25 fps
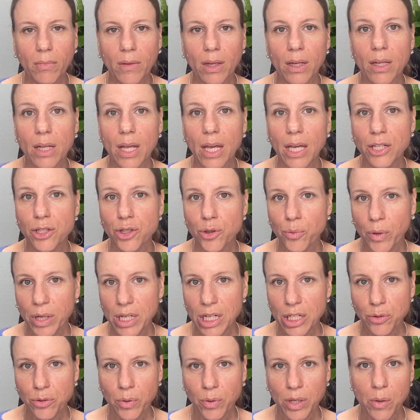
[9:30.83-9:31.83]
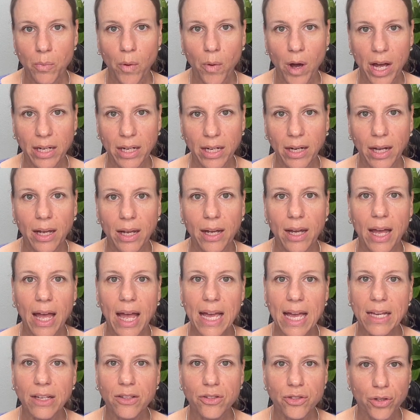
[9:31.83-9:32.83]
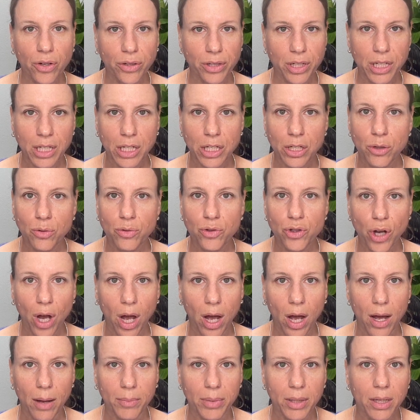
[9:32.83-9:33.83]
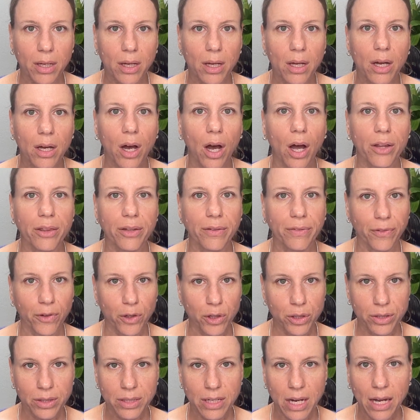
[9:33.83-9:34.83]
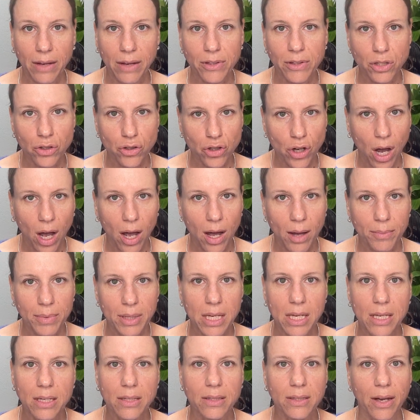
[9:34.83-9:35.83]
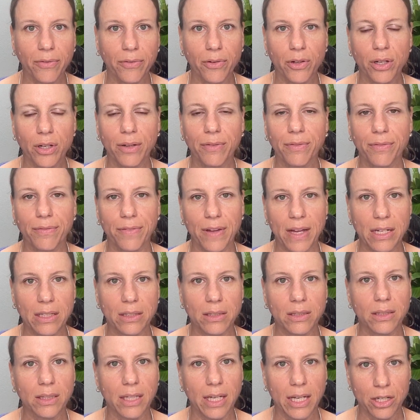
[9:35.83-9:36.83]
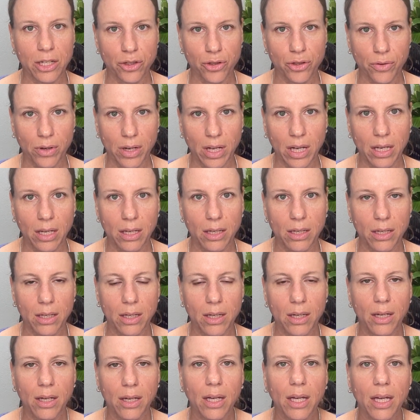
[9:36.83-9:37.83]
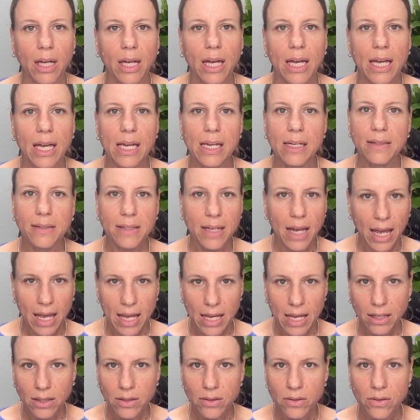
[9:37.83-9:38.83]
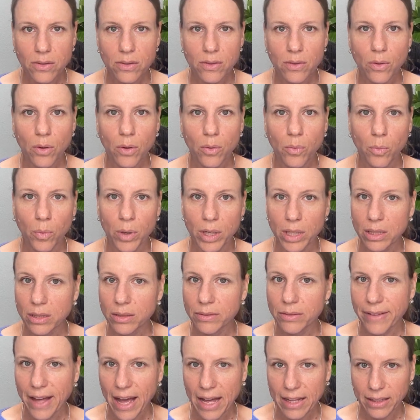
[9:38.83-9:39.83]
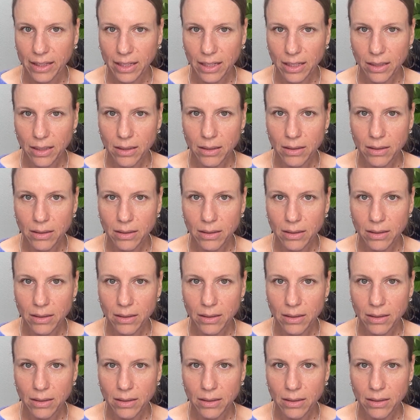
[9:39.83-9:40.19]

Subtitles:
In 2021, Hank started a new job. On the first day of his job, he suffered a fatal injury. Is Hank's will valid?